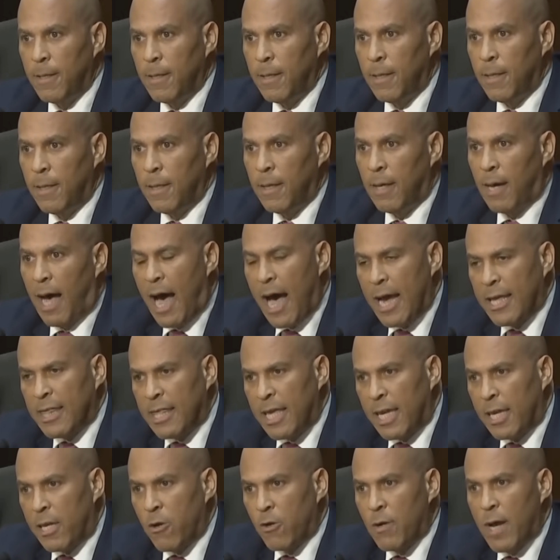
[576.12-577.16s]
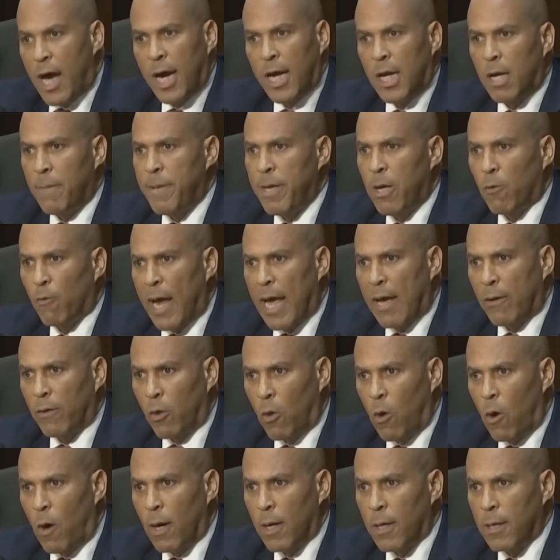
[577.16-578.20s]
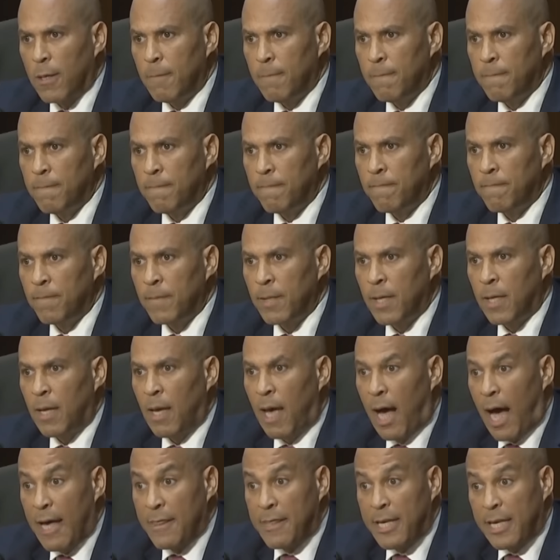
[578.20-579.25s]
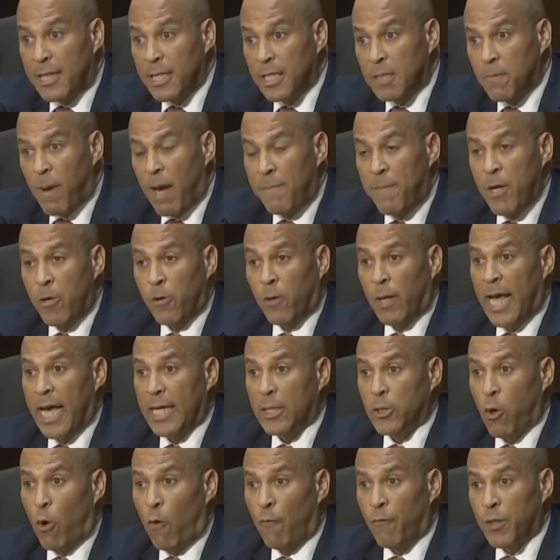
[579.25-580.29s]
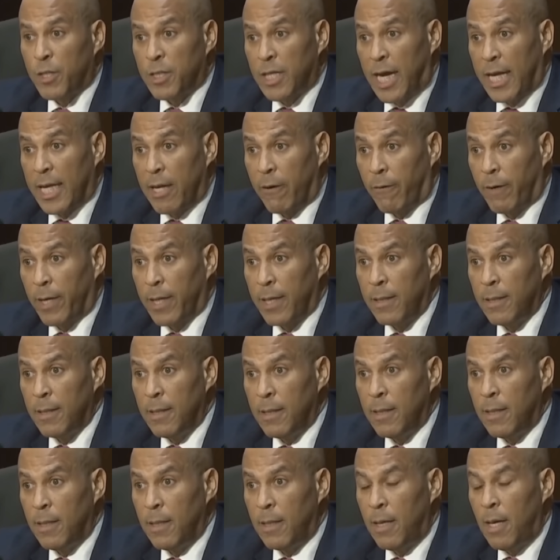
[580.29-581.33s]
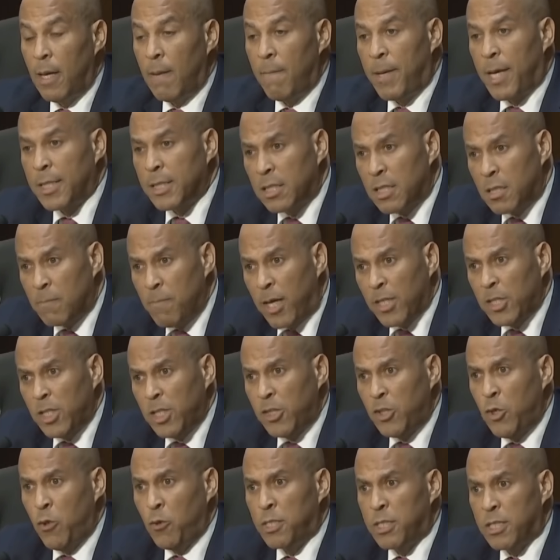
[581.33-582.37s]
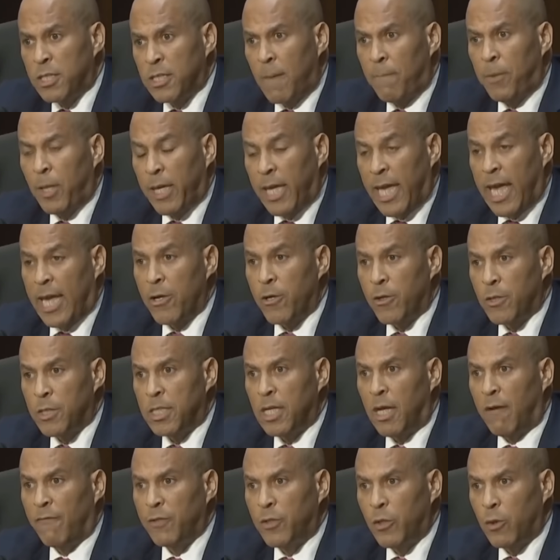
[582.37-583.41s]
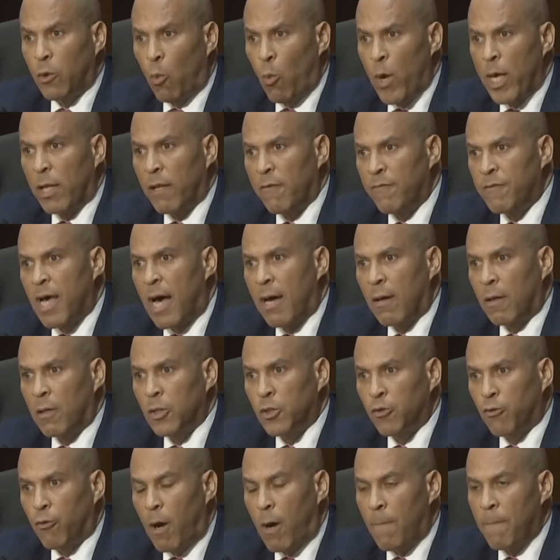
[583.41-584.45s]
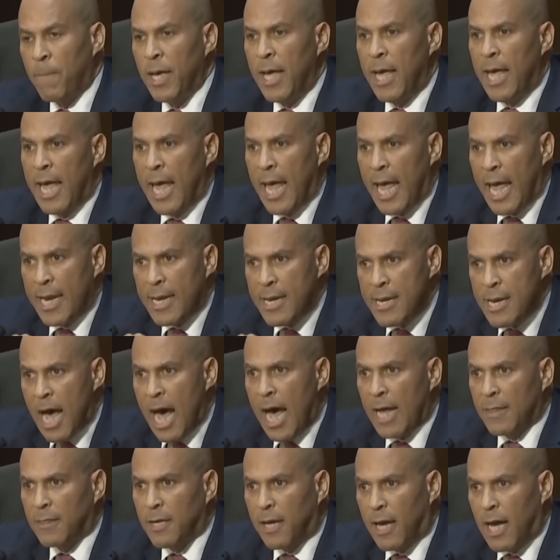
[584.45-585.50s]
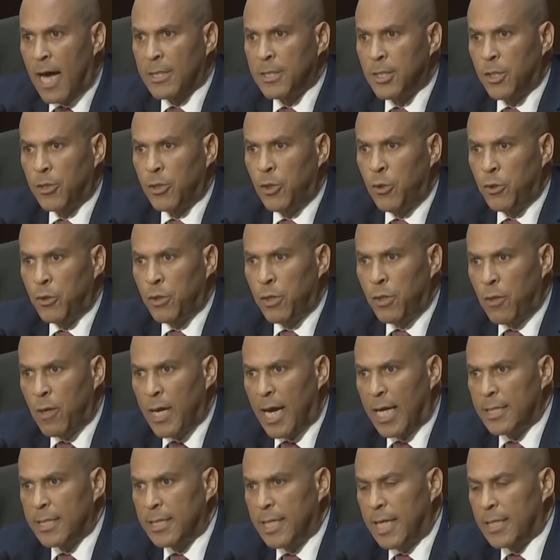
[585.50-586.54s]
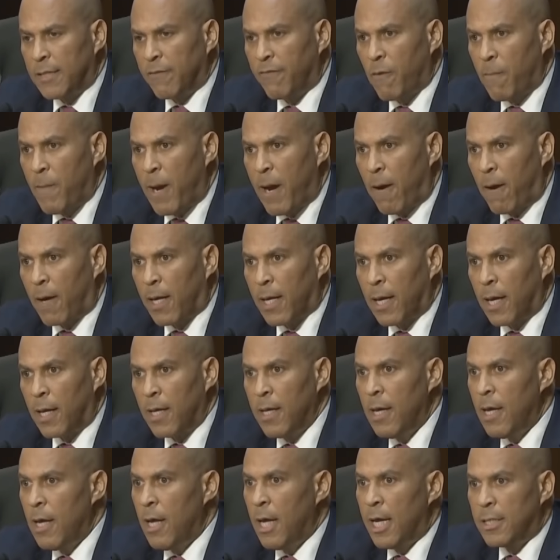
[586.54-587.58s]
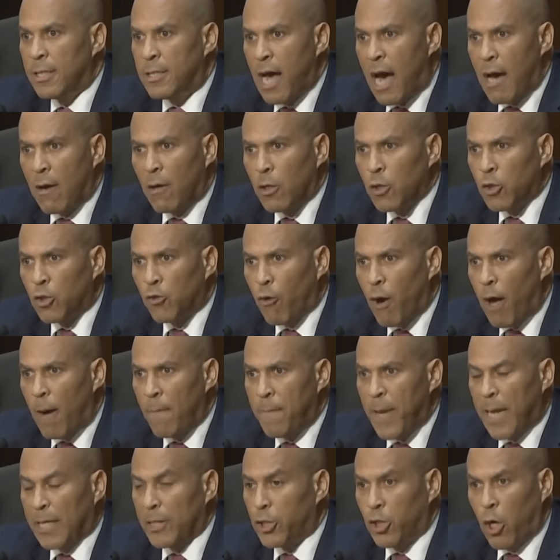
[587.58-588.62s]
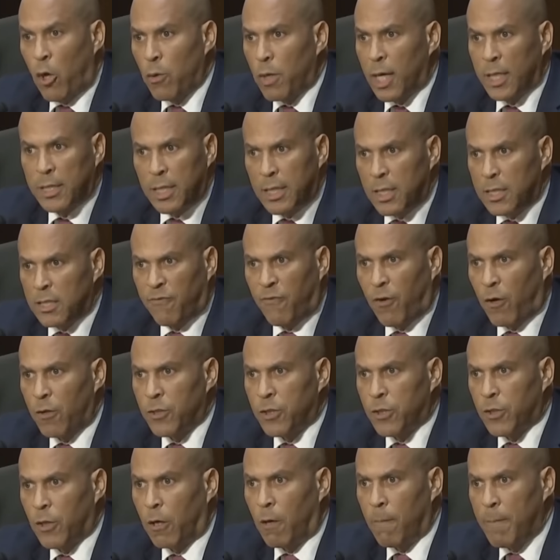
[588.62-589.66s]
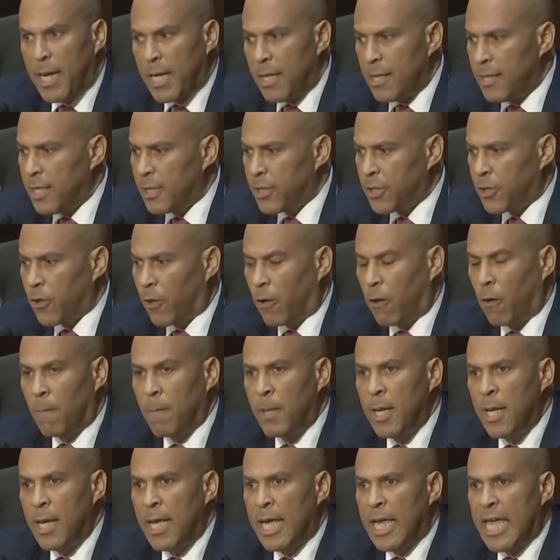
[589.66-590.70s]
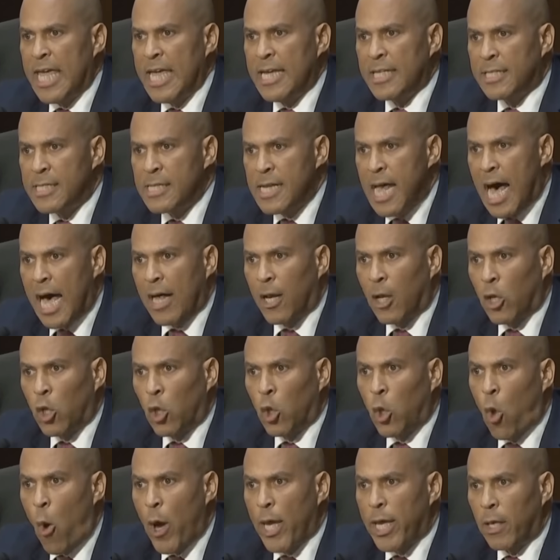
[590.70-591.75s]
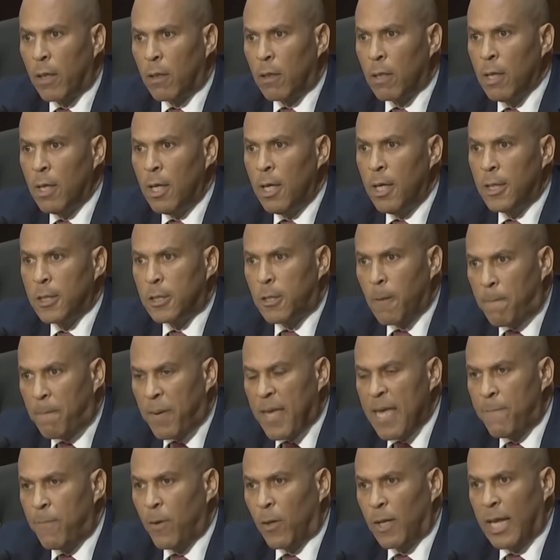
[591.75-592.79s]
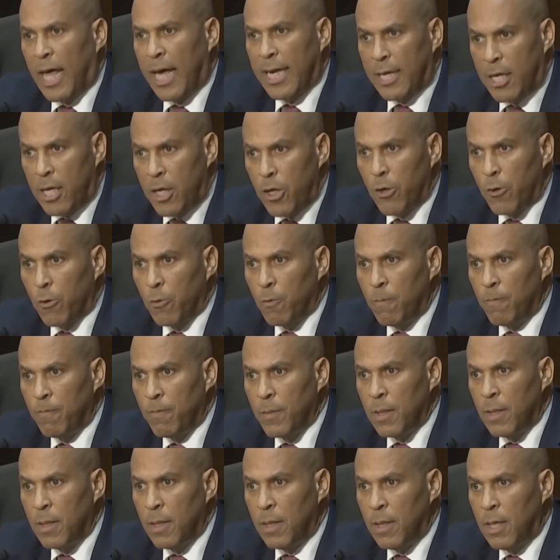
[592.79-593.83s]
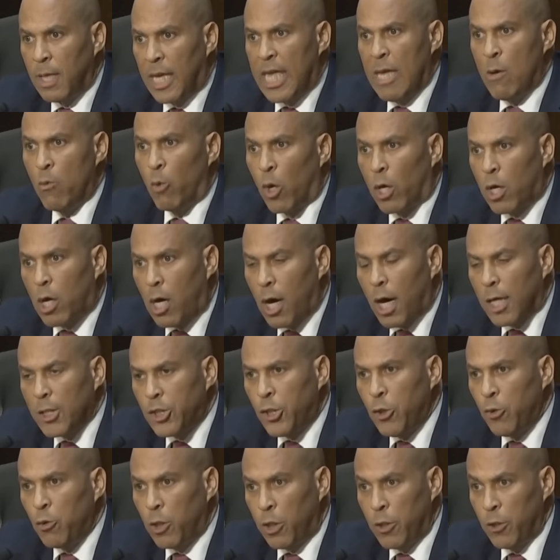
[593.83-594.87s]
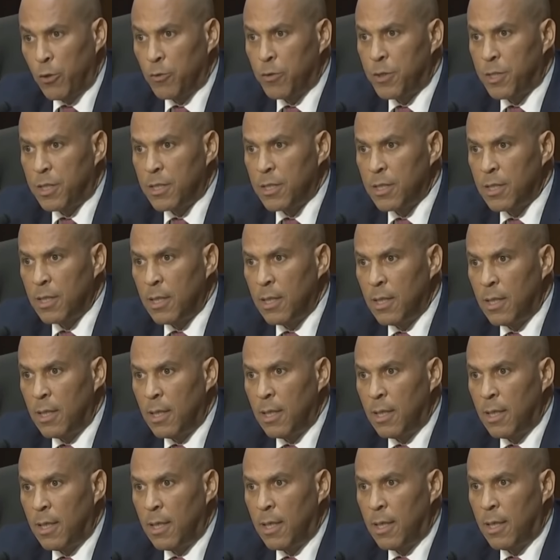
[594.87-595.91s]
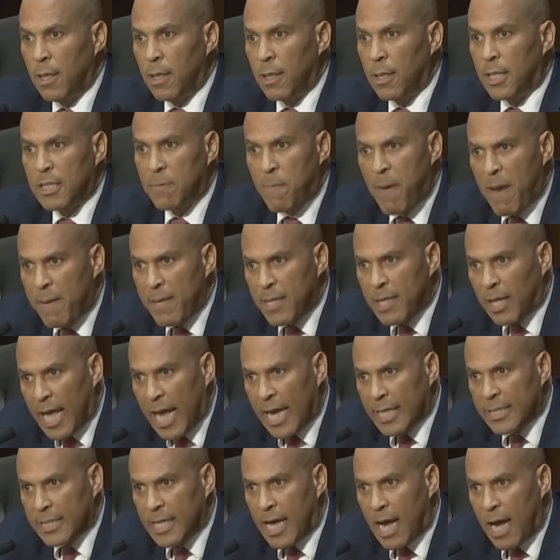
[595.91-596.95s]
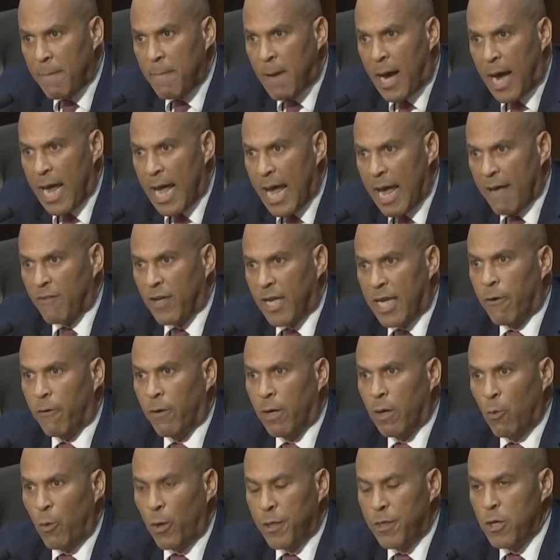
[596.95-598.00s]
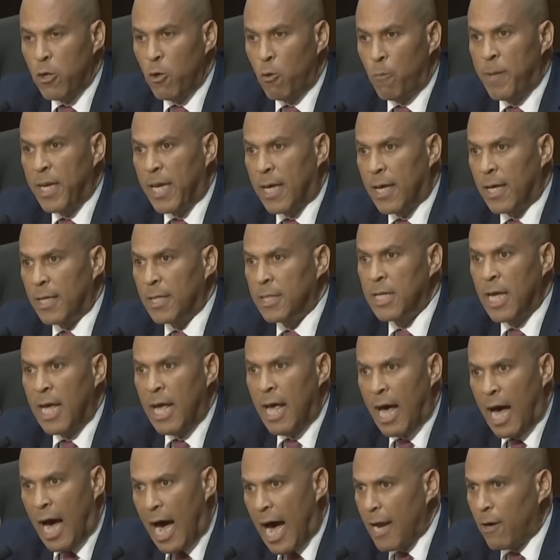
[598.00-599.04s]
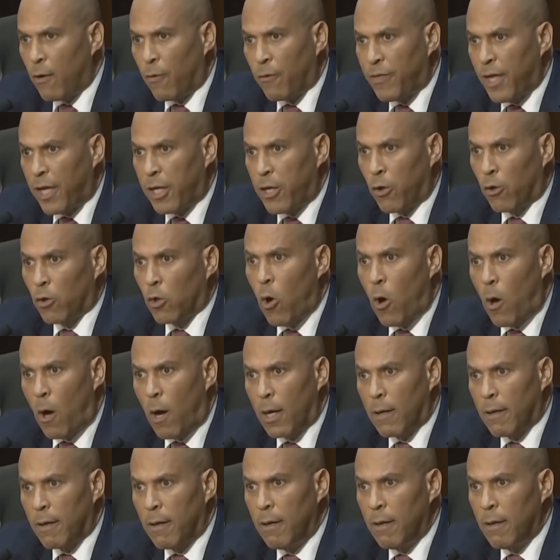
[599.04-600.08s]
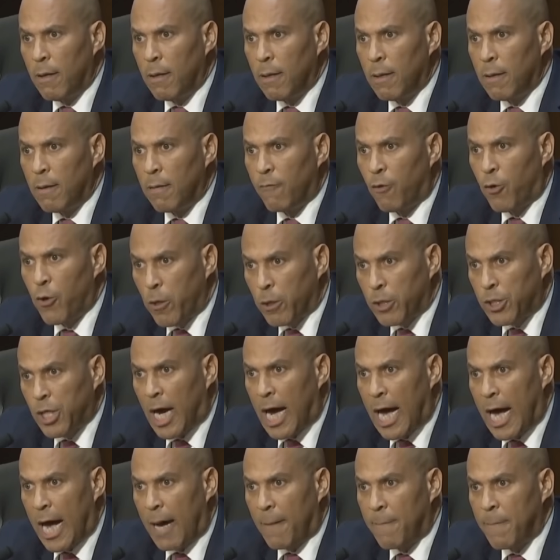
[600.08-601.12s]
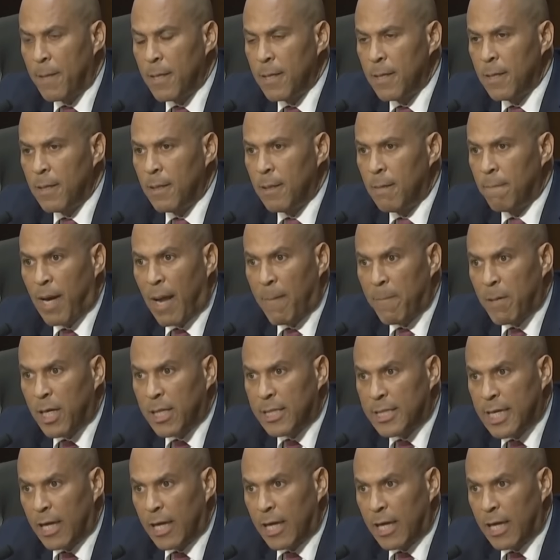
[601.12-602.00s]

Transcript: I think you're not going to be around long. I think this might be your last oversight hearing. Because as much as you supplicate yourself to the will of Donald Trump and not the Constitution of the United States of America, Donald Trump has shown us in his first term and in this term, he is not loyal to people like you. He will cut you loose. This may be the last time I have a hearing with you because I don't think you're long for your job. But I'm going to tell you